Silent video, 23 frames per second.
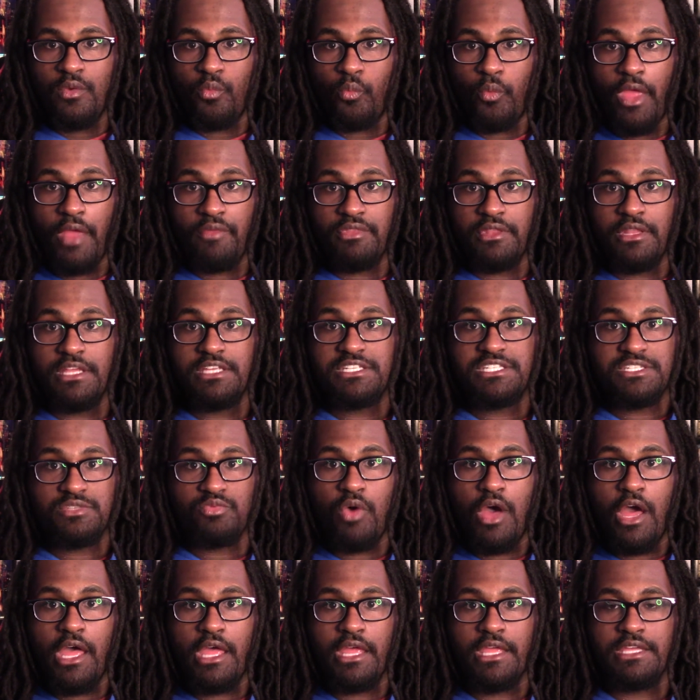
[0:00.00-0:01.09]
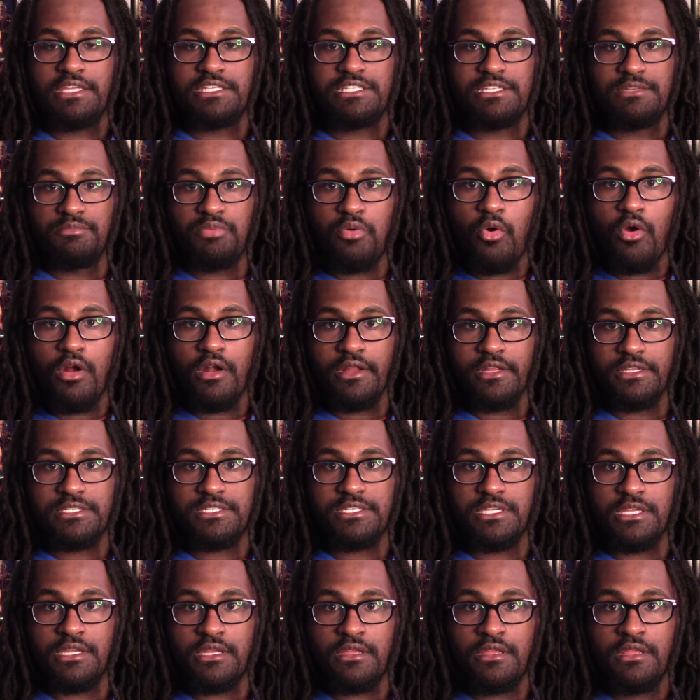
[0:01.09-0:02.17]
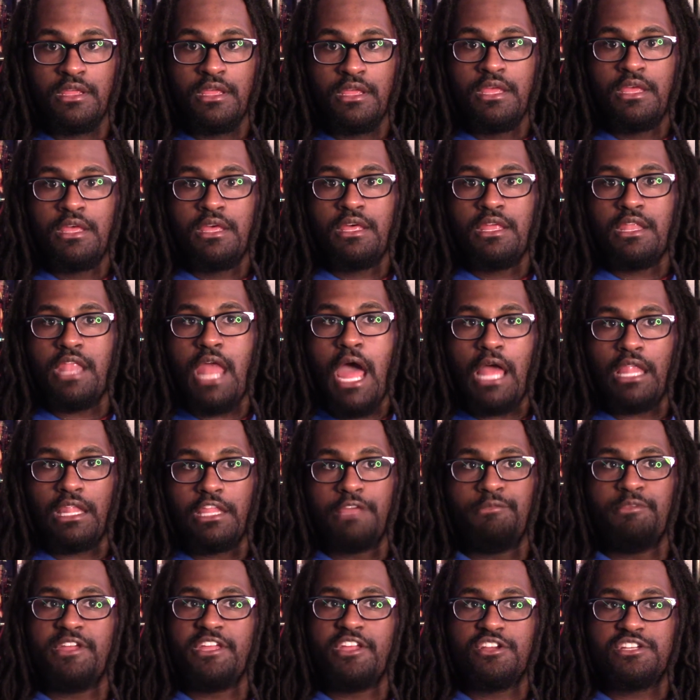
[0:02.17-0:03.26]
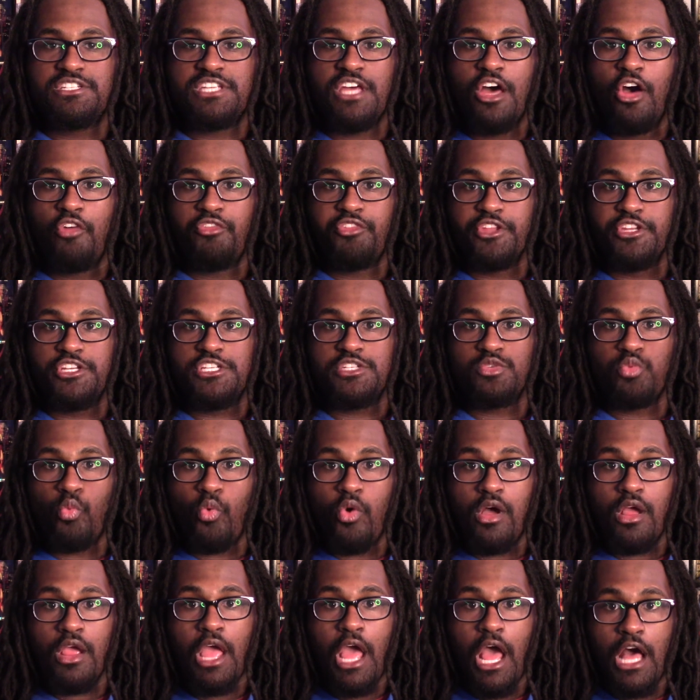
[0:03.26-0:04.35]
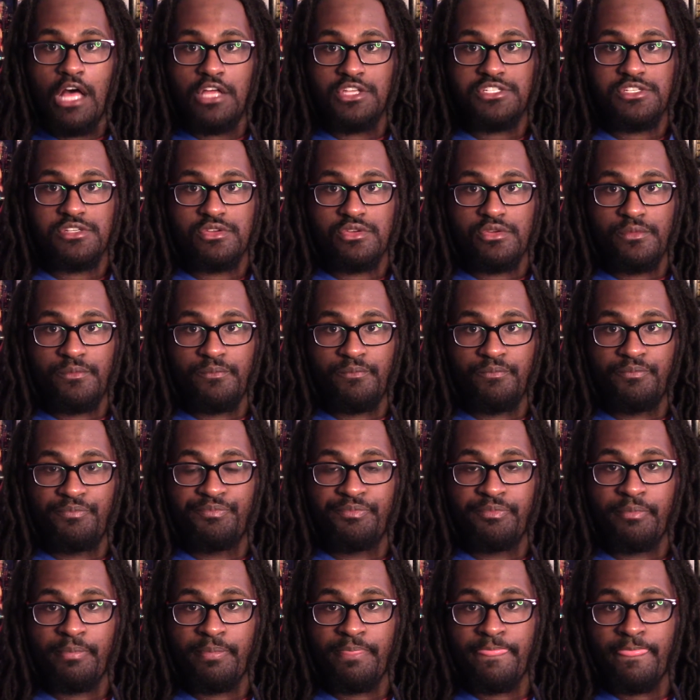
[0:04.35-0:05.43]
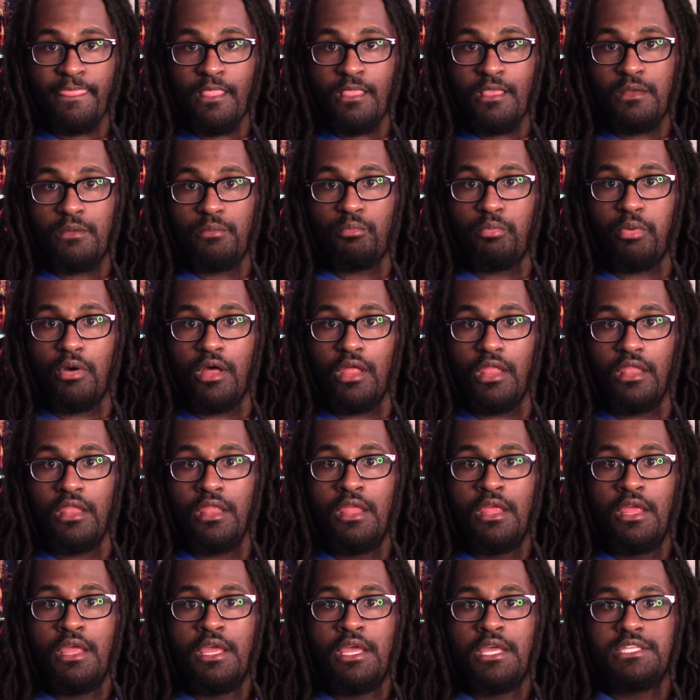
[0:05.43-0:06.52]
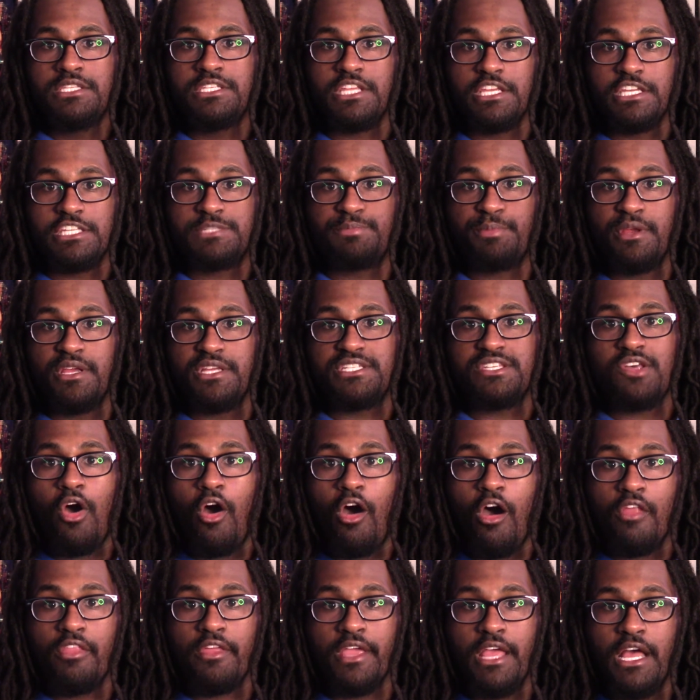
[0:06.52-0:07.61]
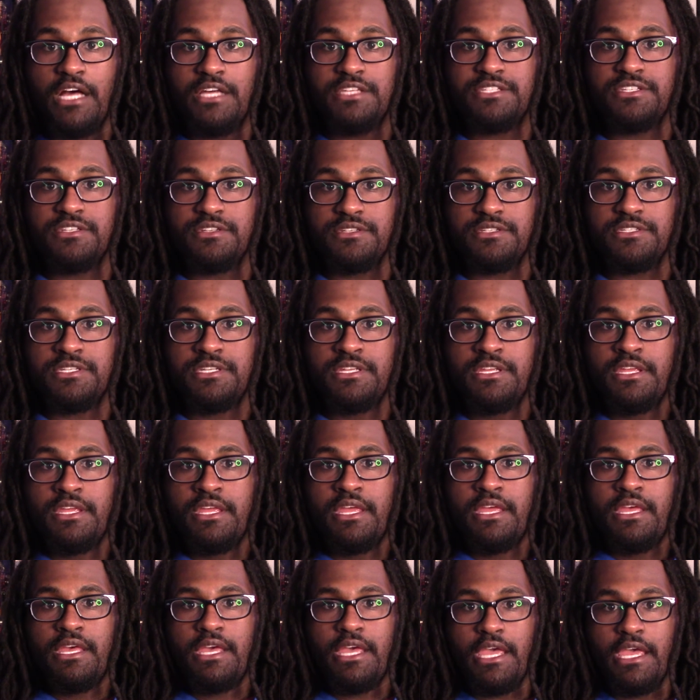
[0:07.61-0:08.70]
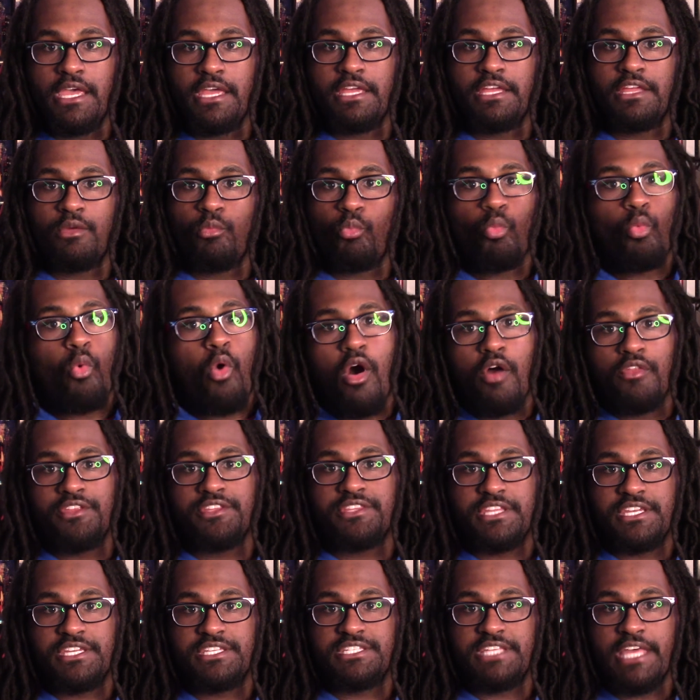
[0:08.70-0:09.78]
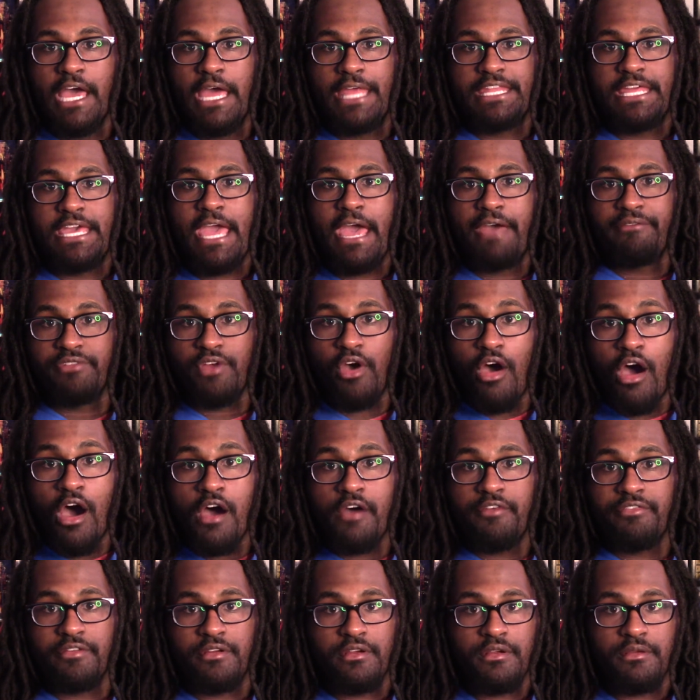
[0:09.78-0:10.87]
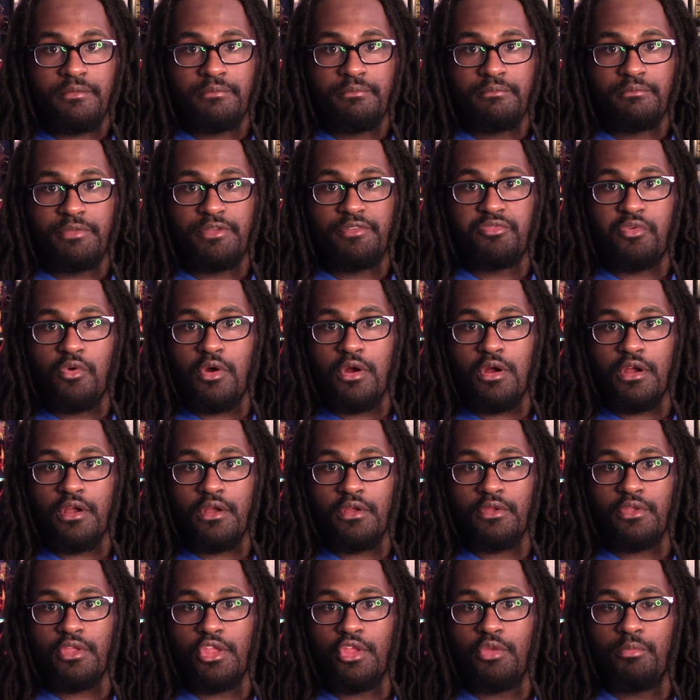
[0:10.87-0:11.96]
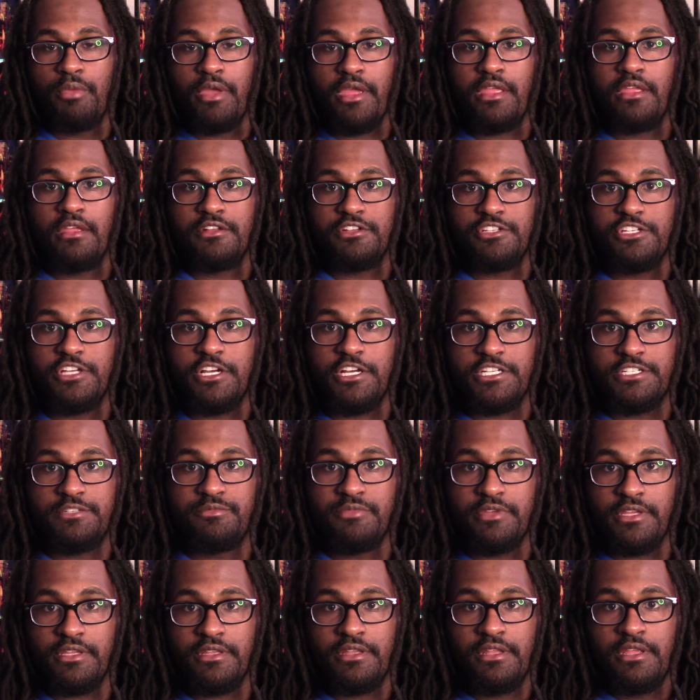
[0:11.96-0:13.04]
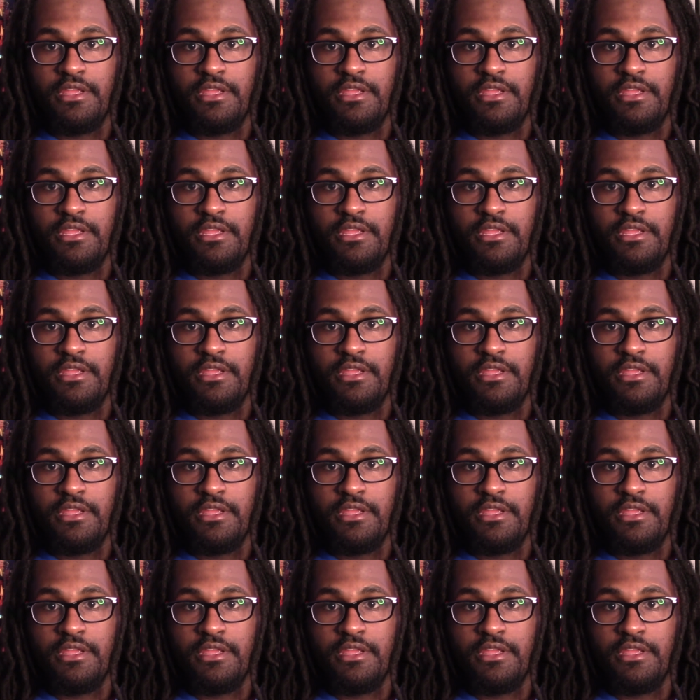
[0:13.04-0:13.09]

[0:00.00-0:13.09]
This is why it's important to not limit yourself to just one console, but to experience all the consoles and all the things that they have to offer before you make your judgment